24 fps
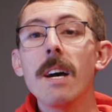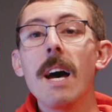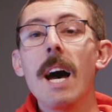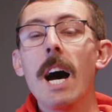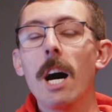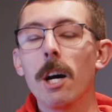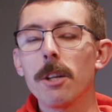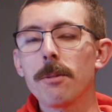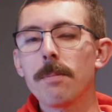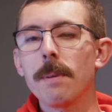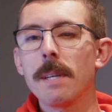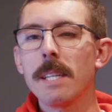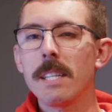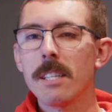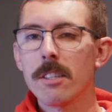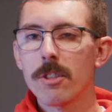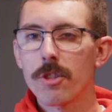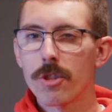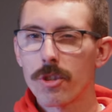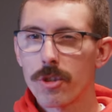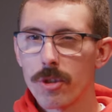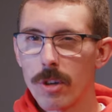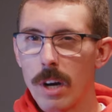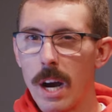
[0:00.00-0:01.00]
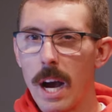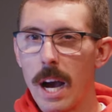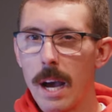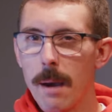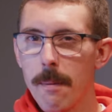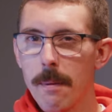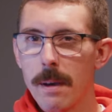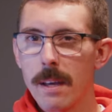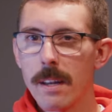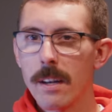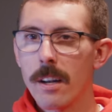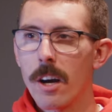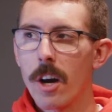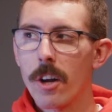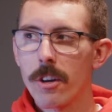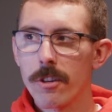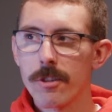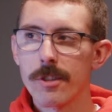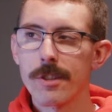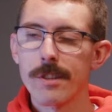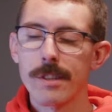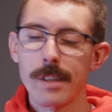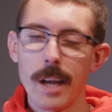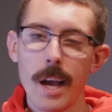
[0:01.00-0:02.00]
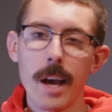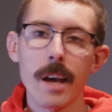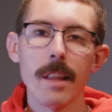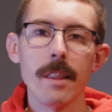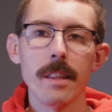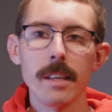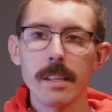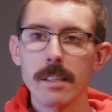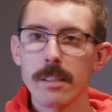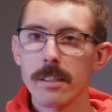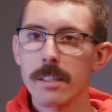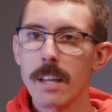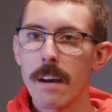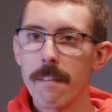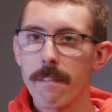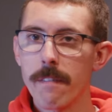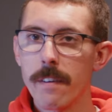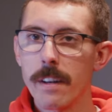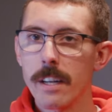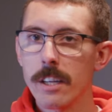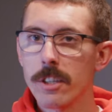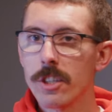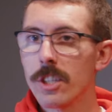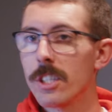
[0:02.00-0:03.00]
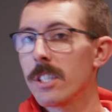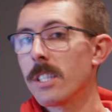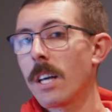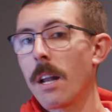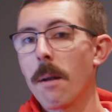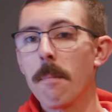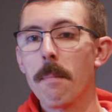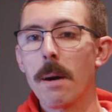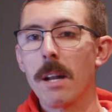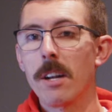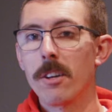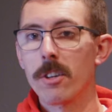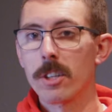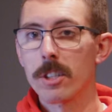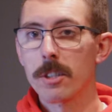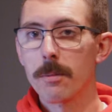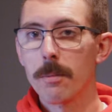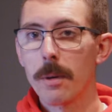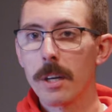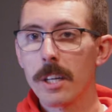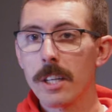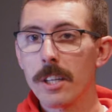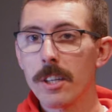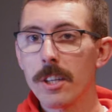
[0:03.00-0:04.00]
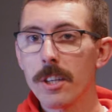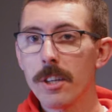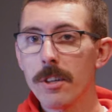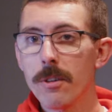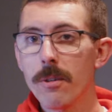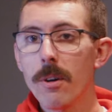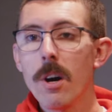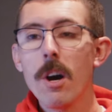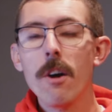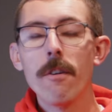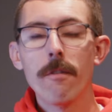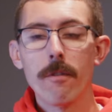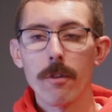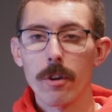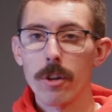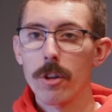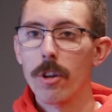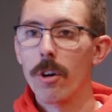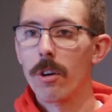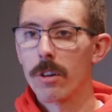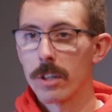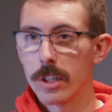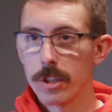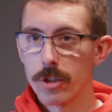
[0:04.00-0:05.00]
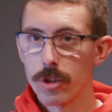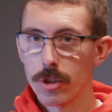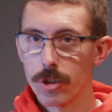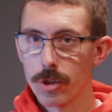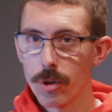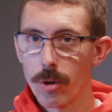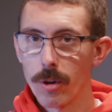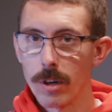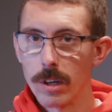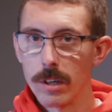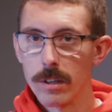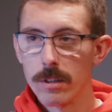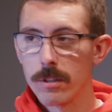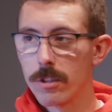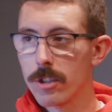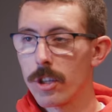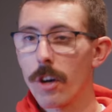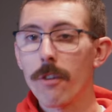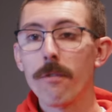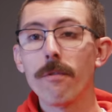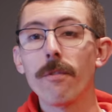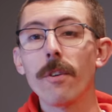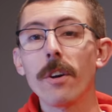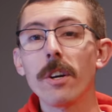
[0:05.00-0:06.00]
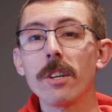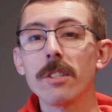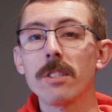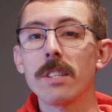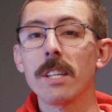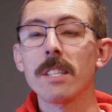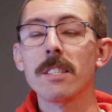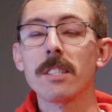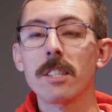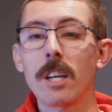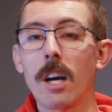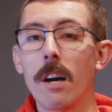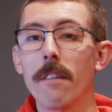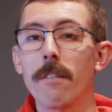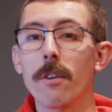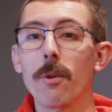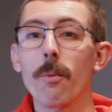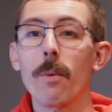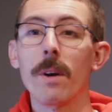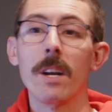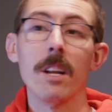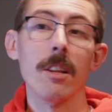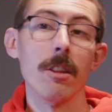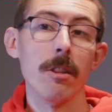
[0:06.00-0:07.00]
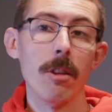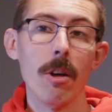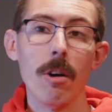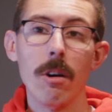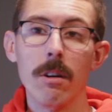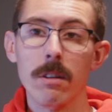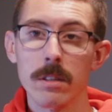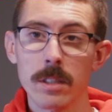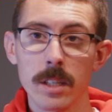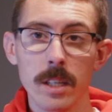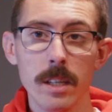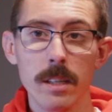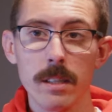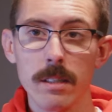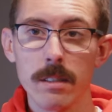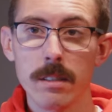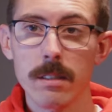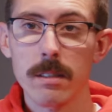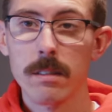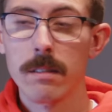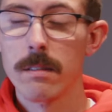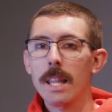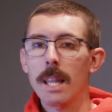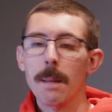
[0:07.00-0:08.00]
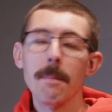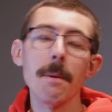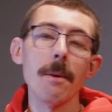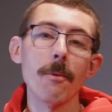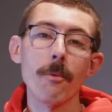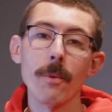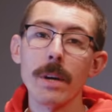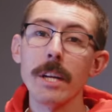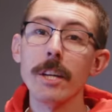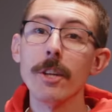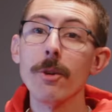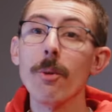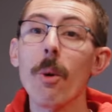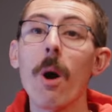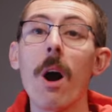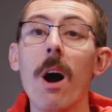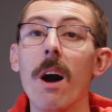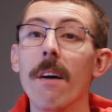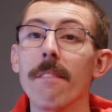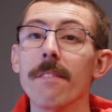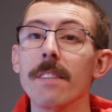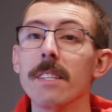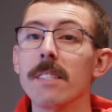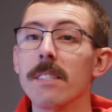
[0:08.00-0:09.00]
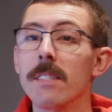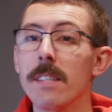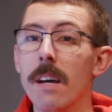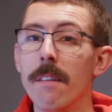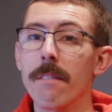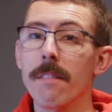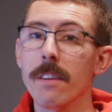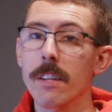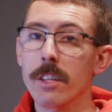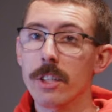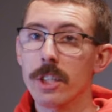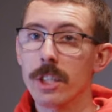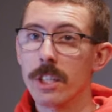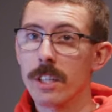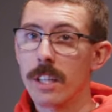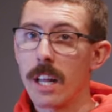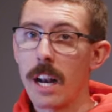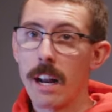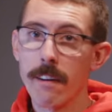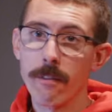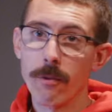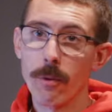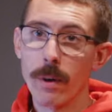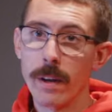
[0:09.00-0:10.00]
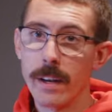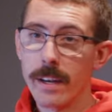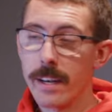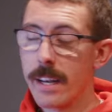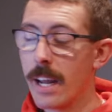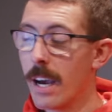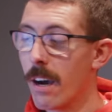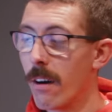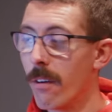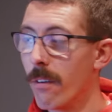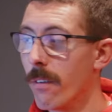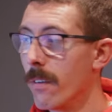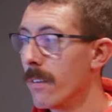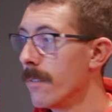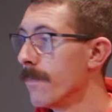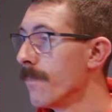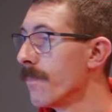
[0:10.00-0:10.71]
helped me describe and understand these definitions that I'm about to explain to you for long and short. So first, let's cover what a long is. Let me read you off this definition that I've written down.